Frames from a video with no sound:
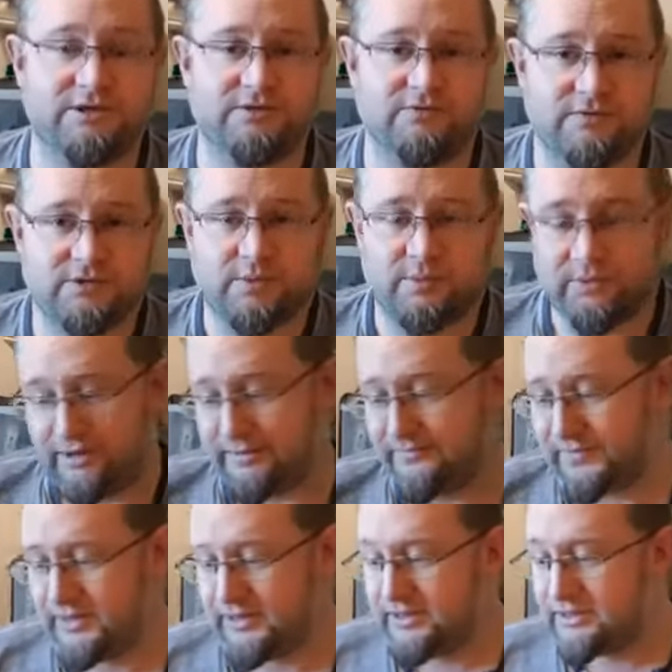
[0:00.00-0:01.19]
over the top of that.
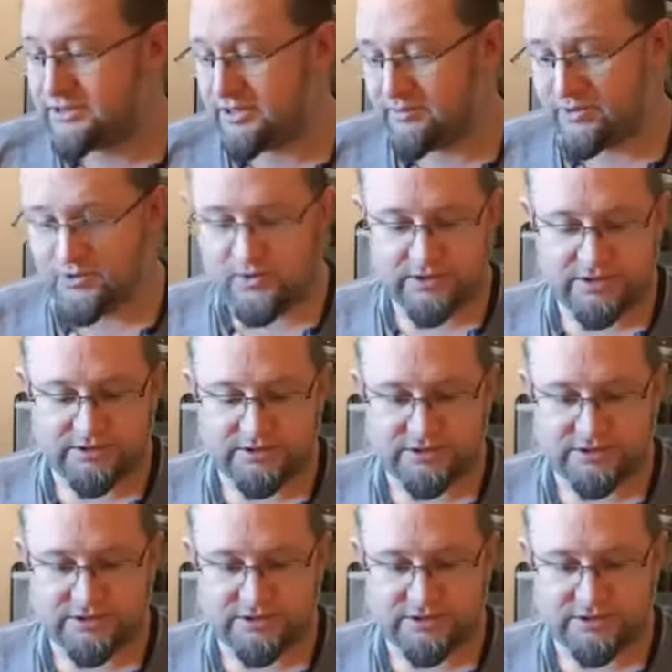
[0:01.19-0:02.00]
So that'll be quite nice.